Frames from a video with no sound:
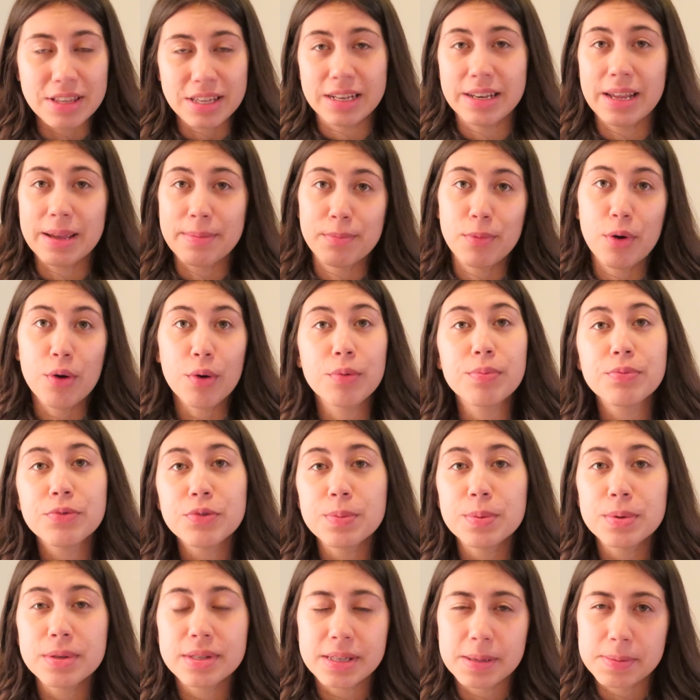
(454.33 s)
I take
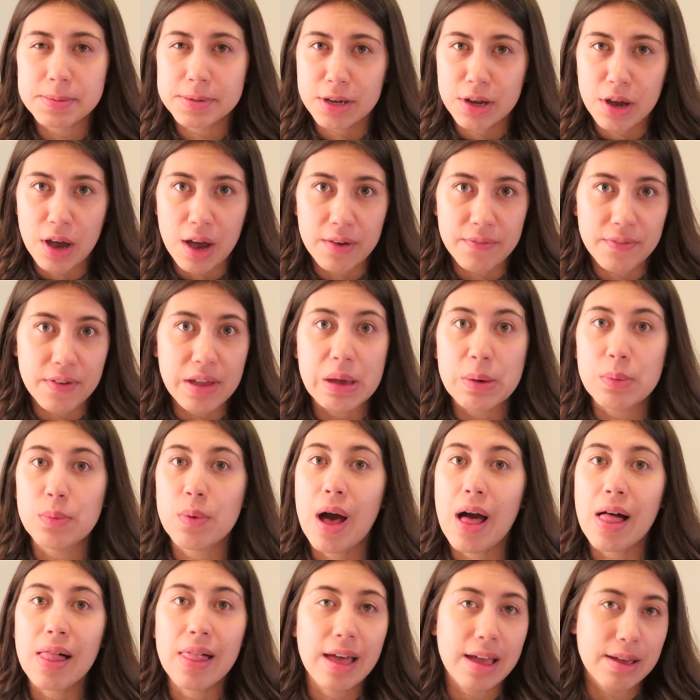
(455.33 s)
multiple sips of coffee
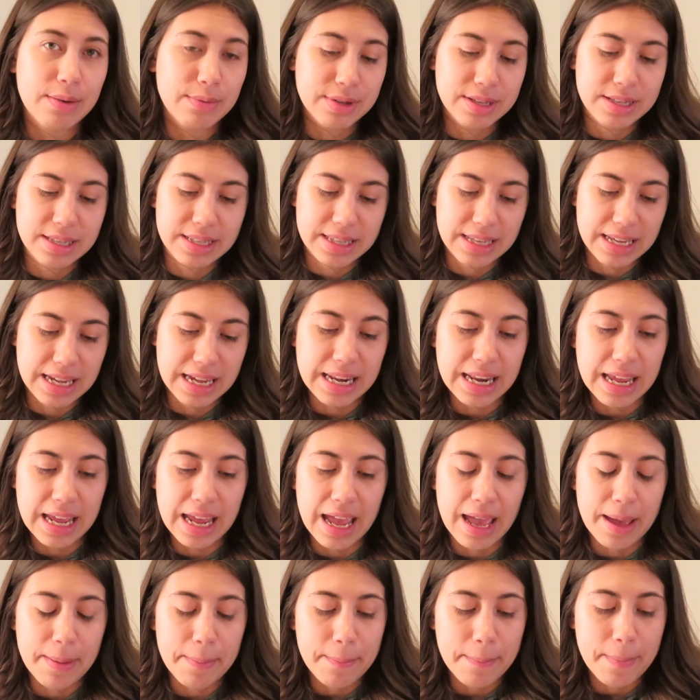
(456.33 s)
while I was
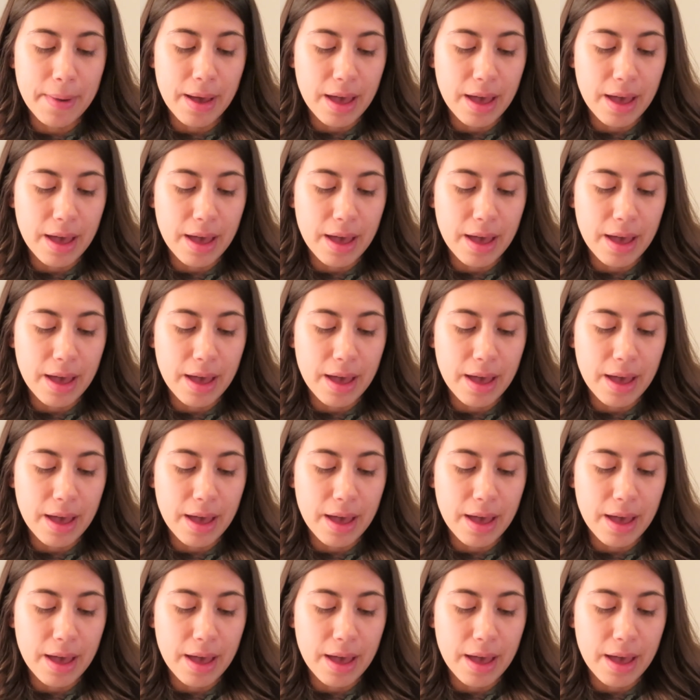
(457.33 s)
eating it.